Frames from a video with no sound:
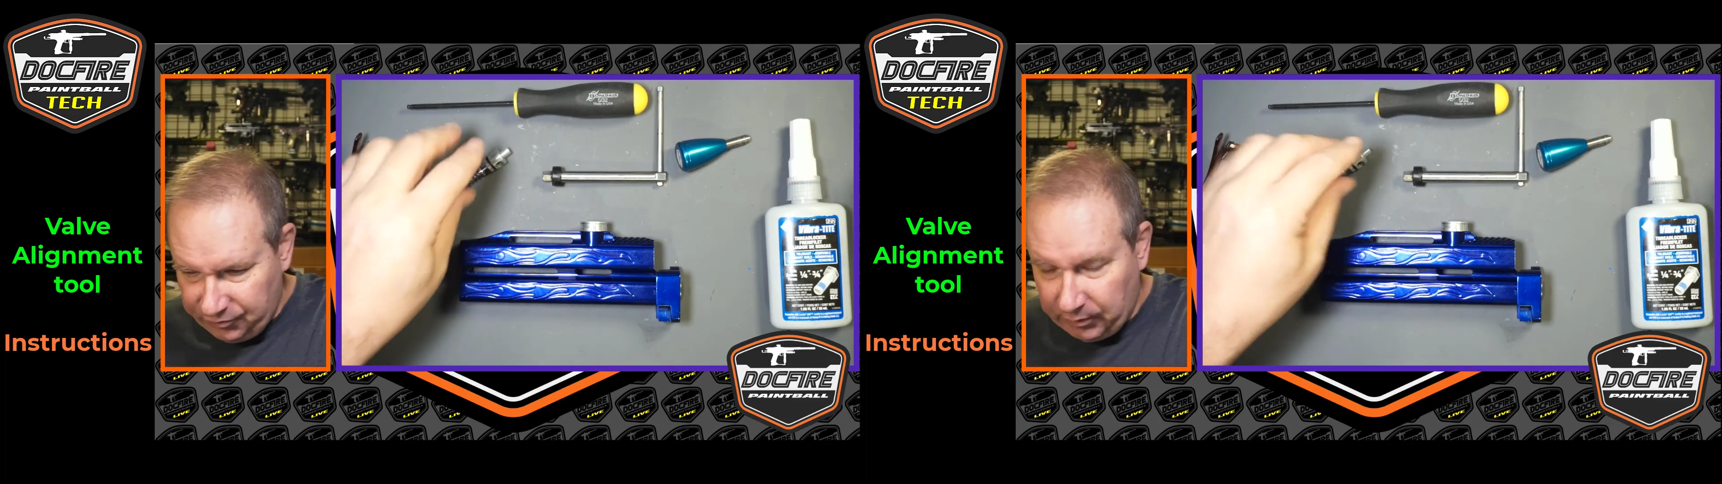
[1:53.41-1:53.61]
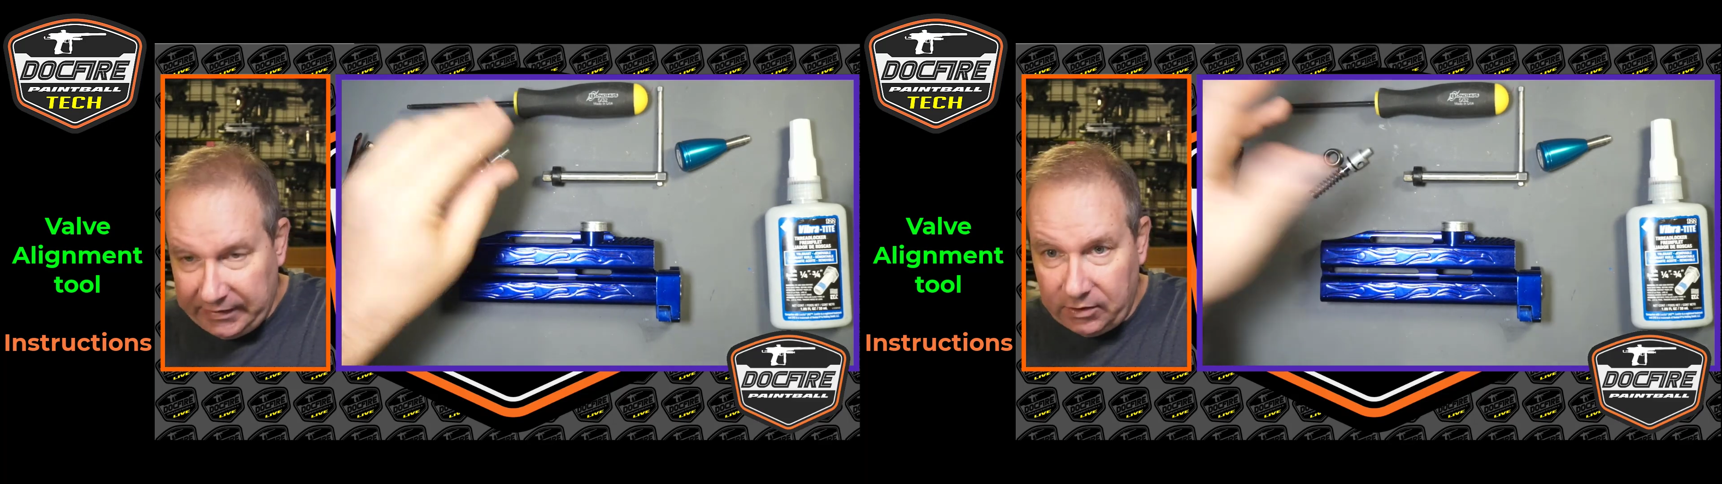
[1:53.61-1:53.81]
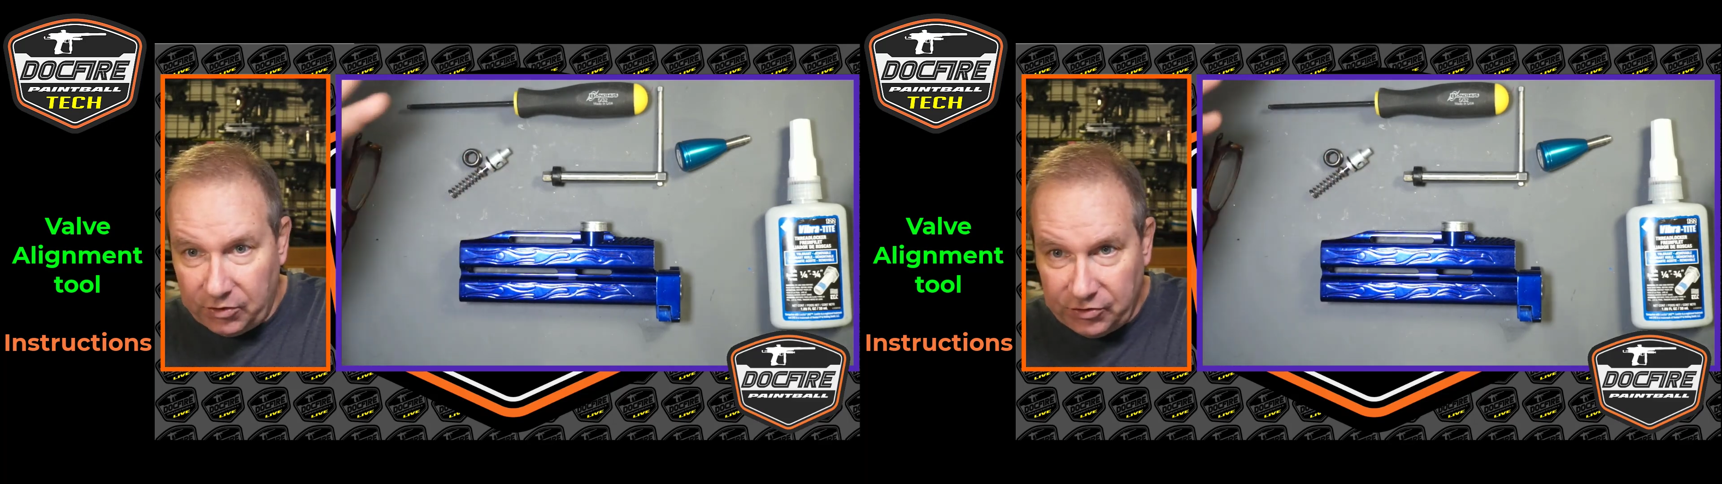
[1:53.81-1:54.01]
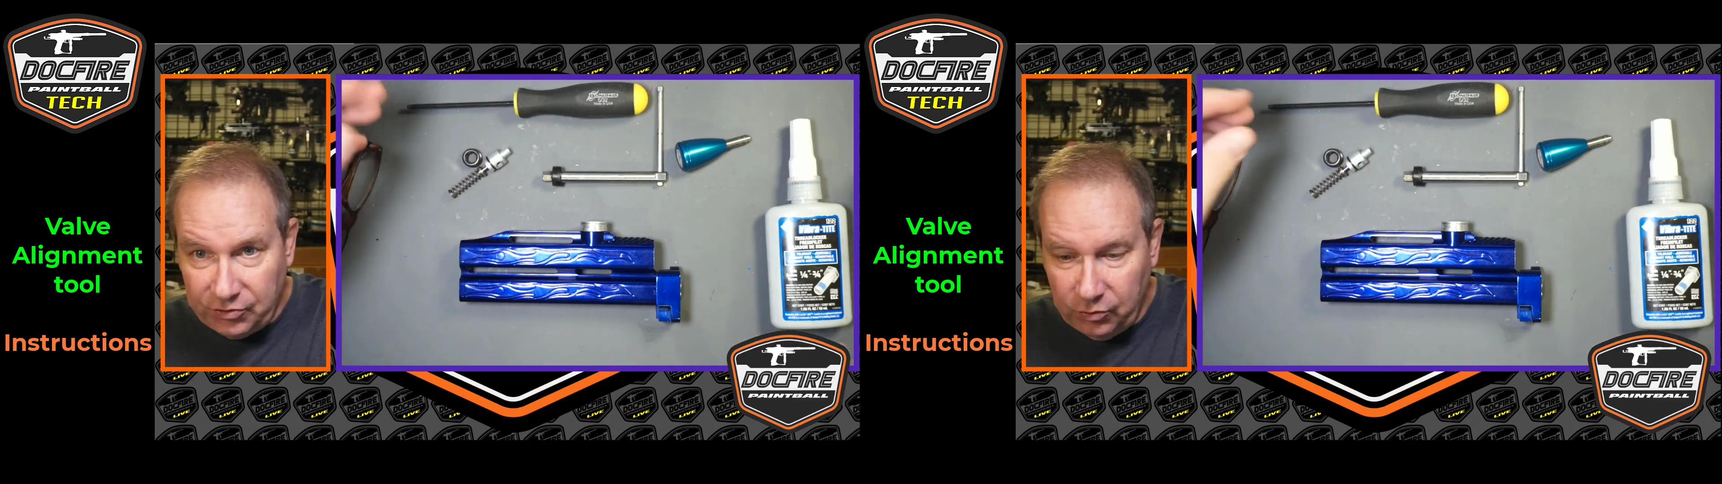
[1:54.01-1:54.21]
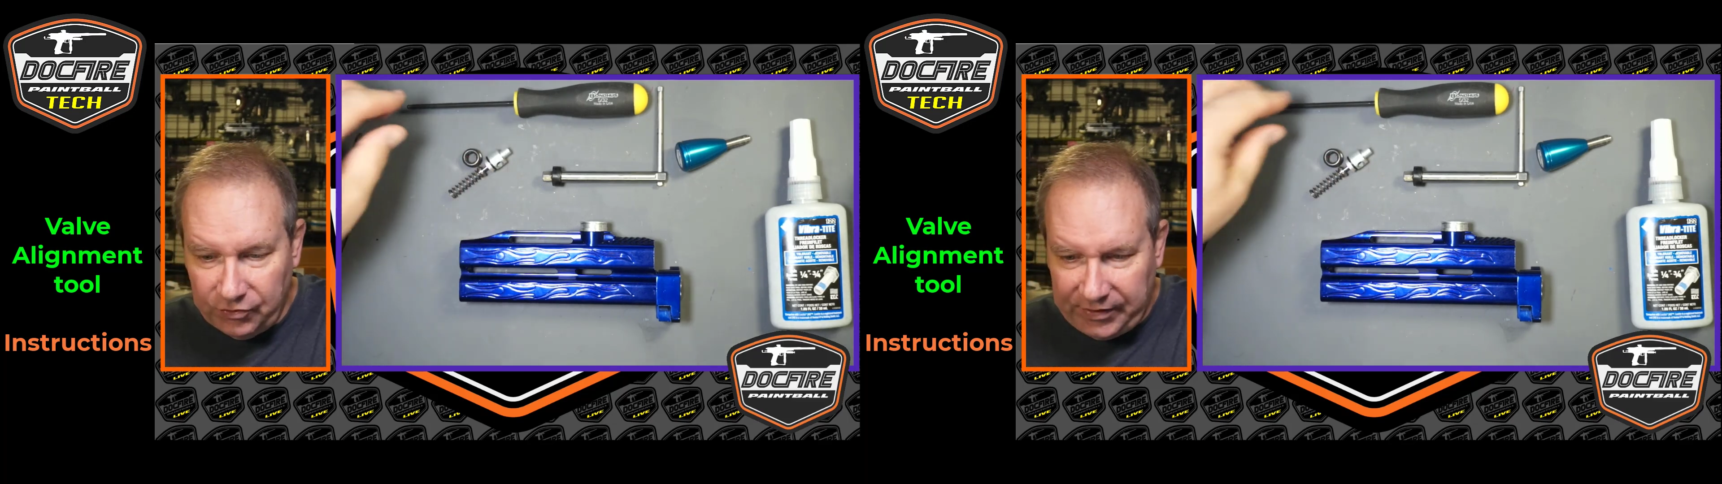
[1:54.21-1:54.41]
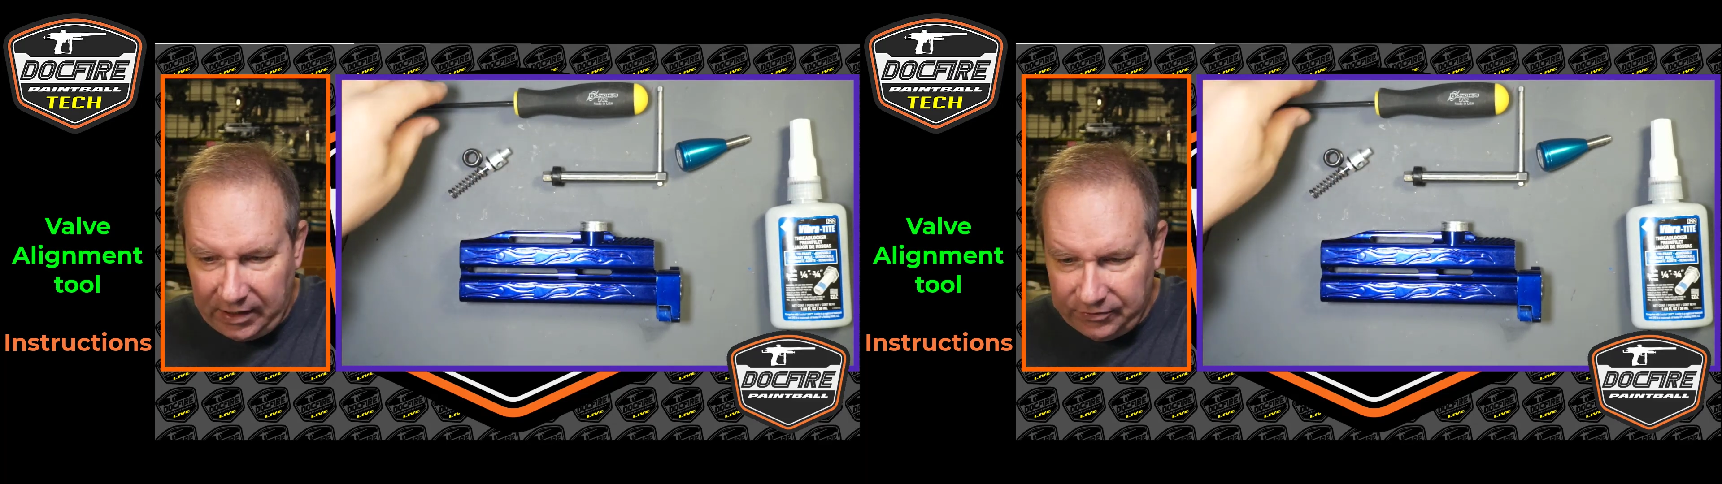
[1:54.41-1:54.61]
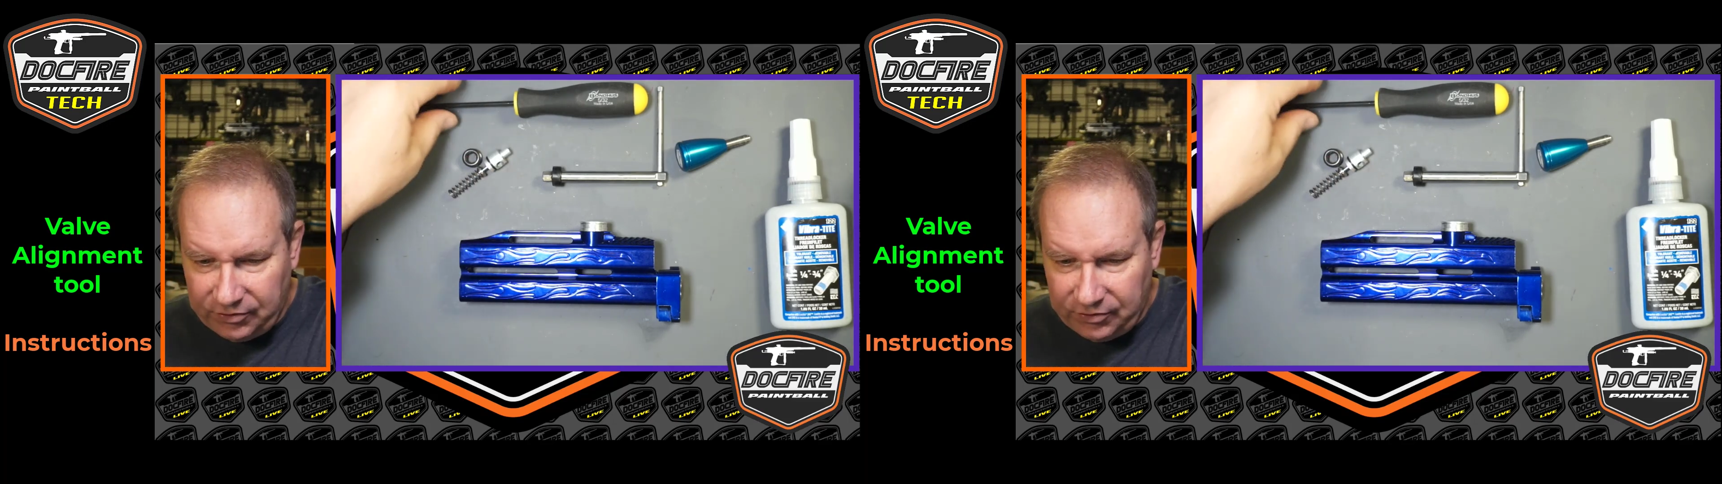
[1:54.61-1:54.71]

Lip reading: you want to get all your tools out.